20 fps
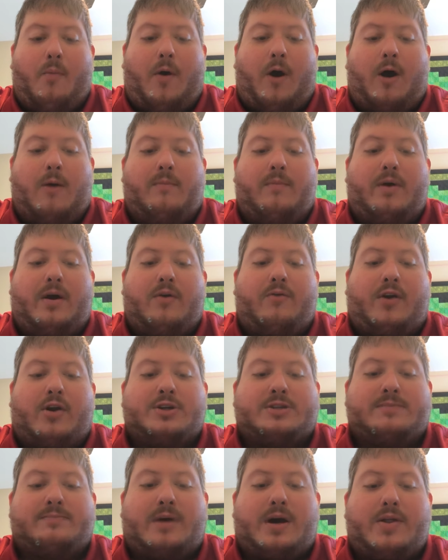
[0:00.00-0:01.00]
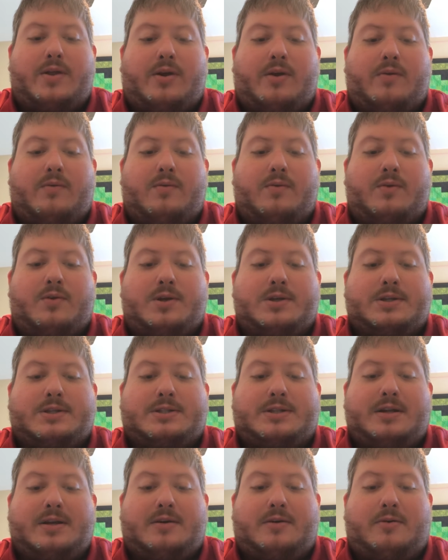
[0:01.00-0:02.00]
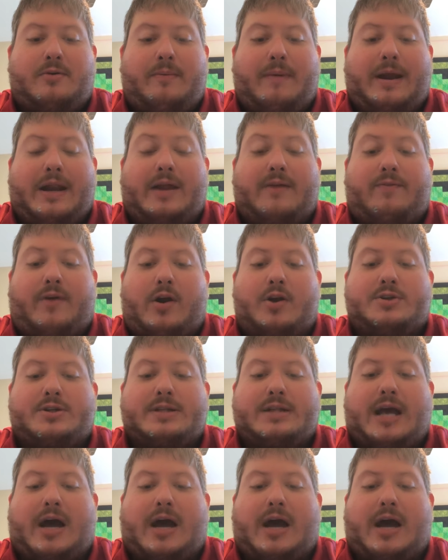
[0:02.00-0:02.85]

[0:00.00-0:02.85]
O Virgin Mother, still remaining virgin,